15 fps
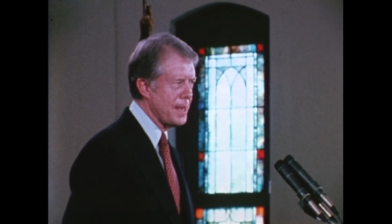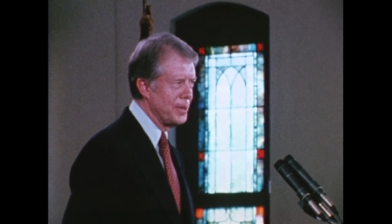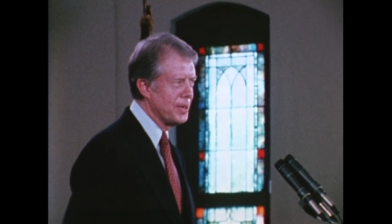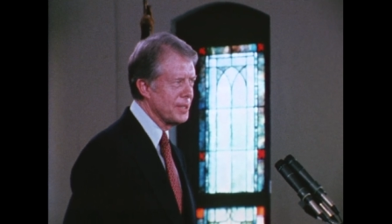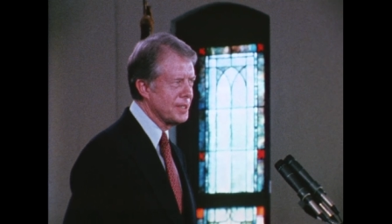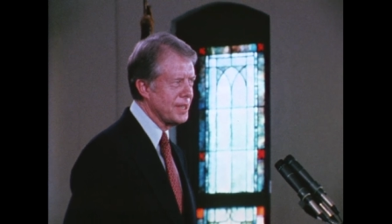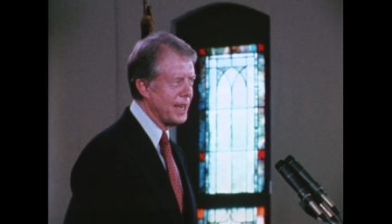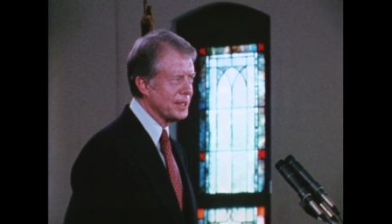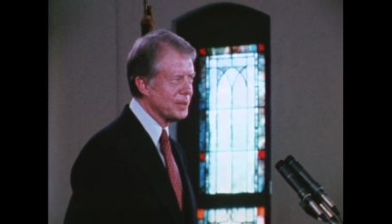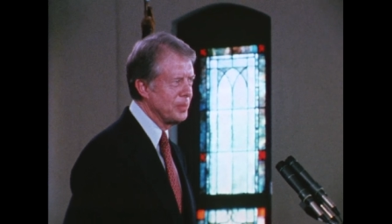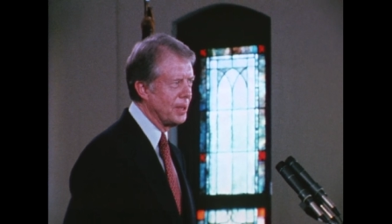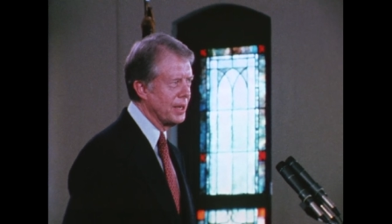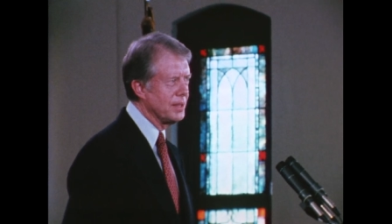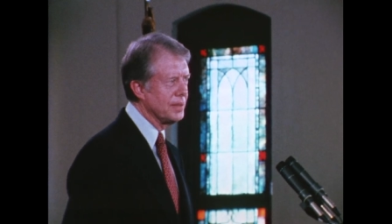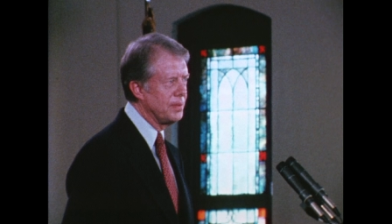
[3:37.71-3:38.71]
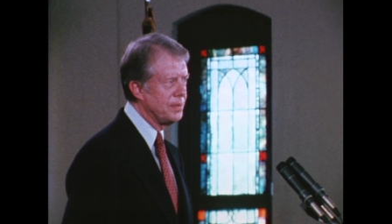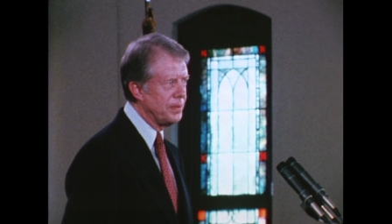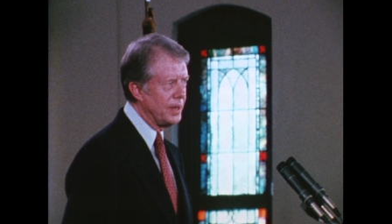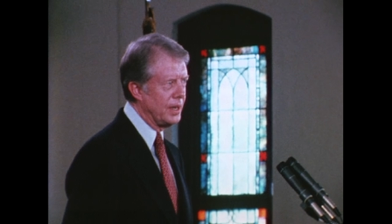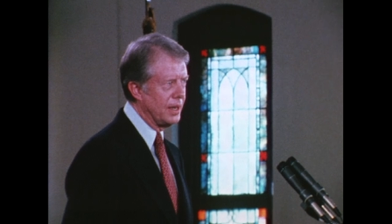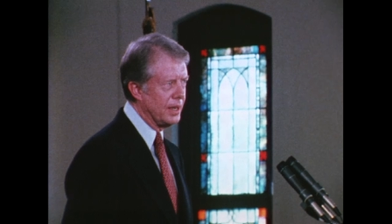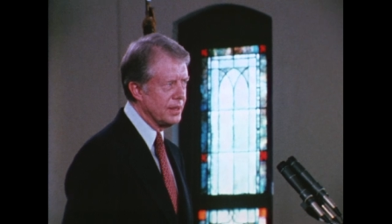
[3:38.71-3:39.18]
your tax money, to
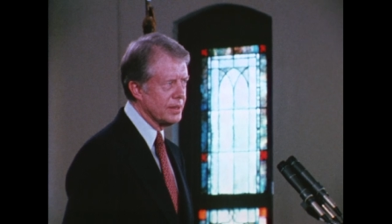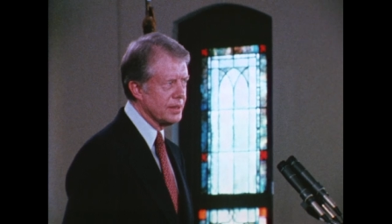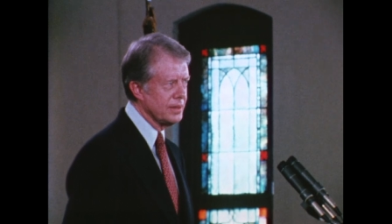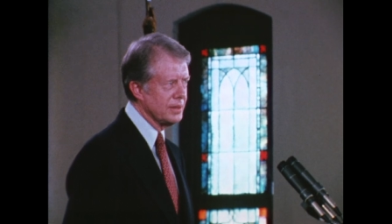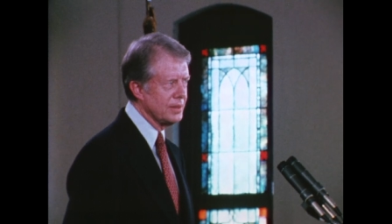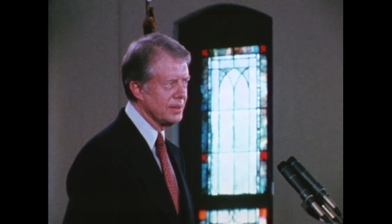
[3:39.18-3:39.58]
fund